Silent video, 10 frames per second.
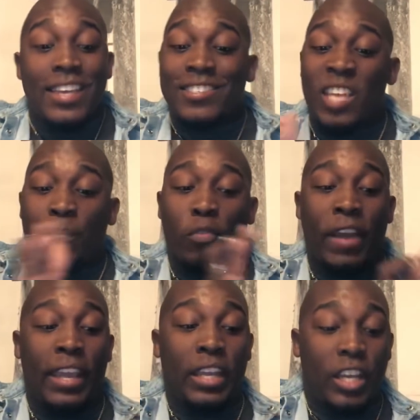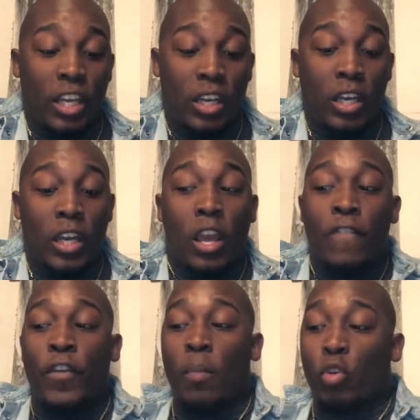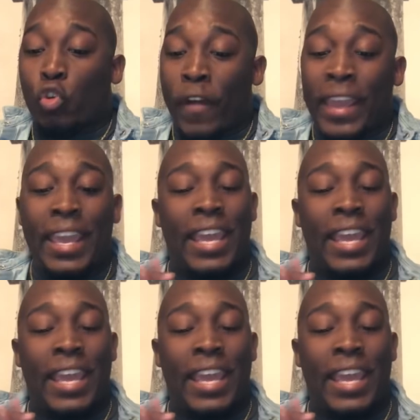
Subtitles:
separating good from great,